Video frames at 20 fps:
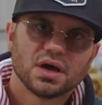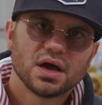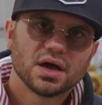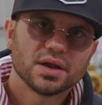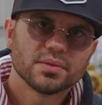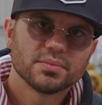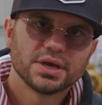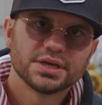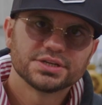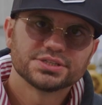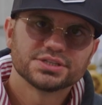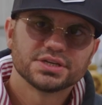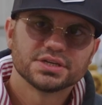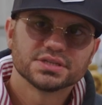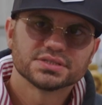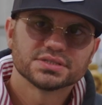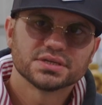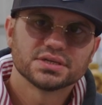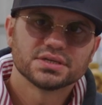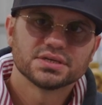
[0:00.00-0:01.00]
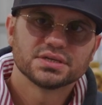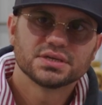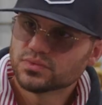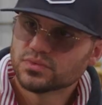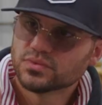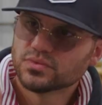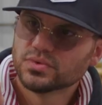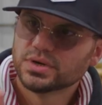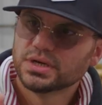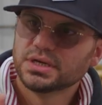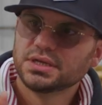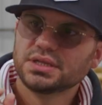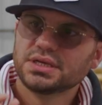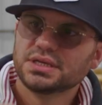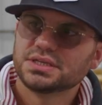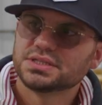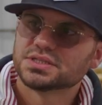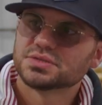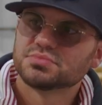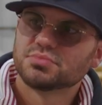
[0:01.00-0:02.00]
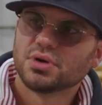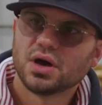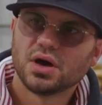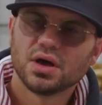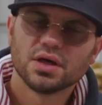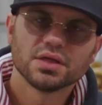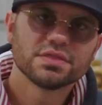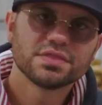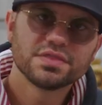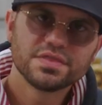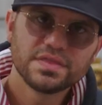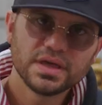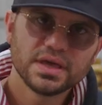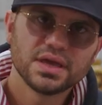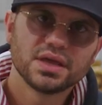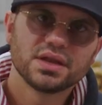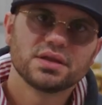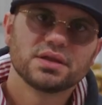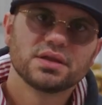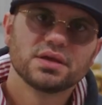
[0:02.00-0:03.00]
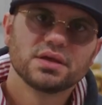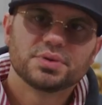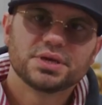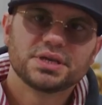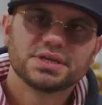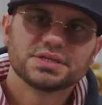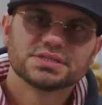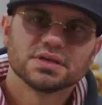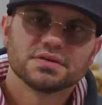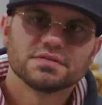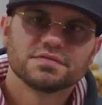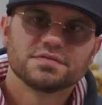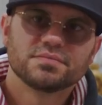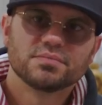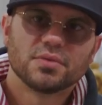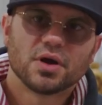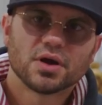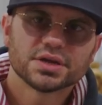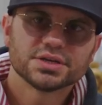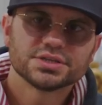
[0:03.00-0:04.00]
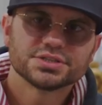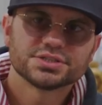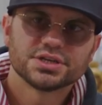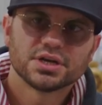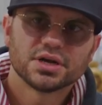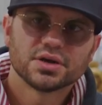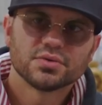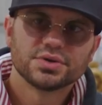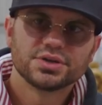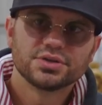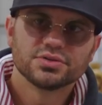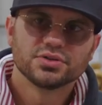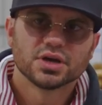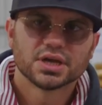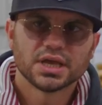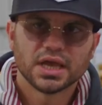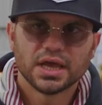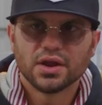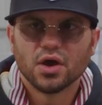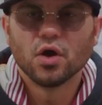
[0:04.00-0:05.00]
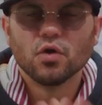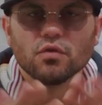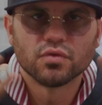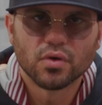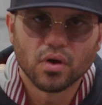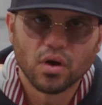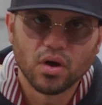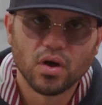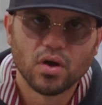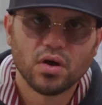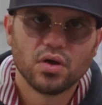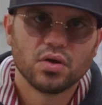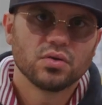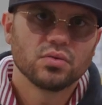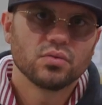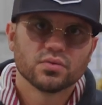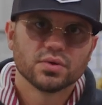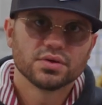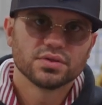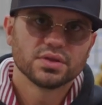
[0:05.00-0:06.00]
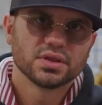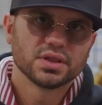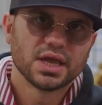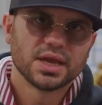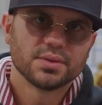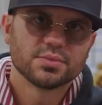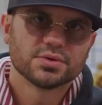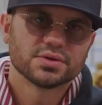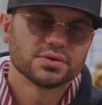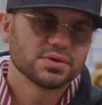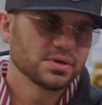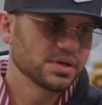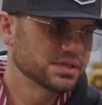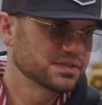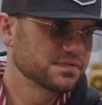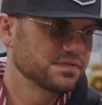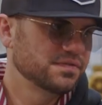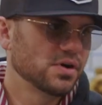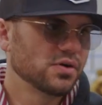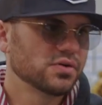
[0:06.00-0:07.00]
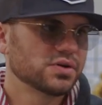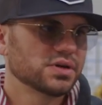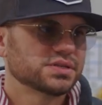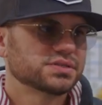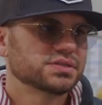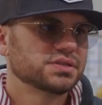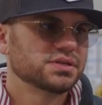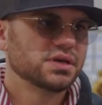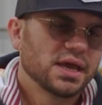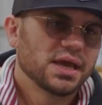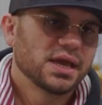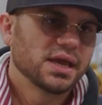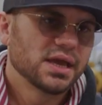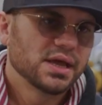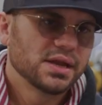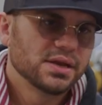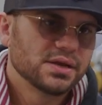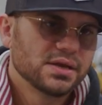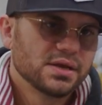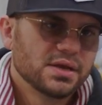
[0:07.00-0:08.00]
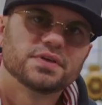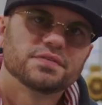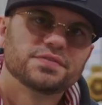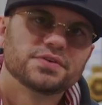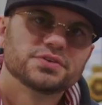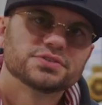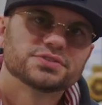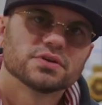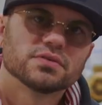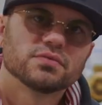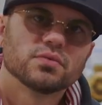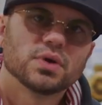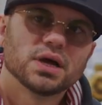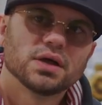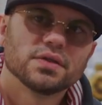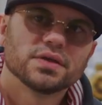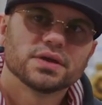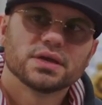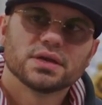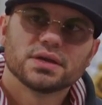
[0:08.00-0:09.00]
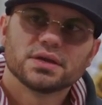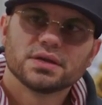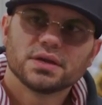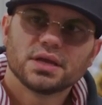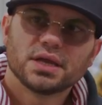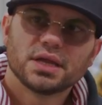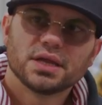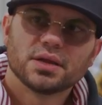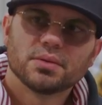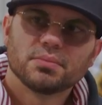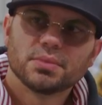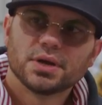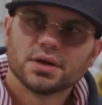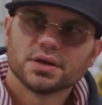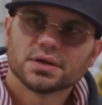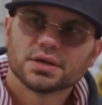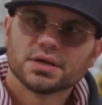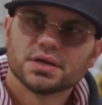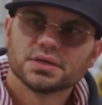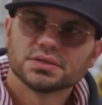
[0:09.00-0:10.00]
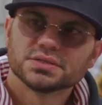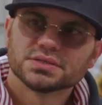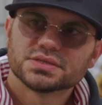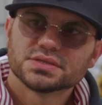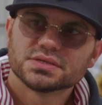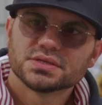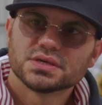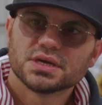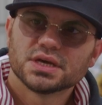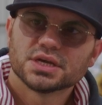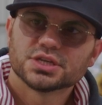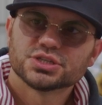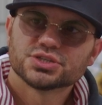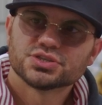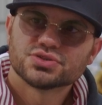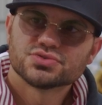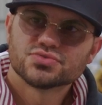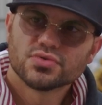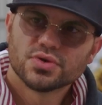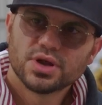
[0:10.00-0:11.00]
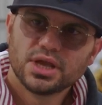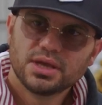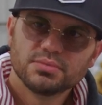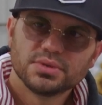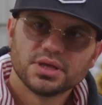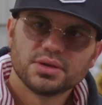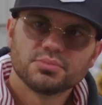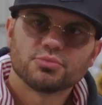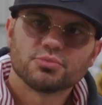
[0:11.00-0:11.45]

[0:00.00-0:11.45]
Automation is a really small, thin piece of market share when you look at overall where the labor is focused, and the future of welding in, in America is extremely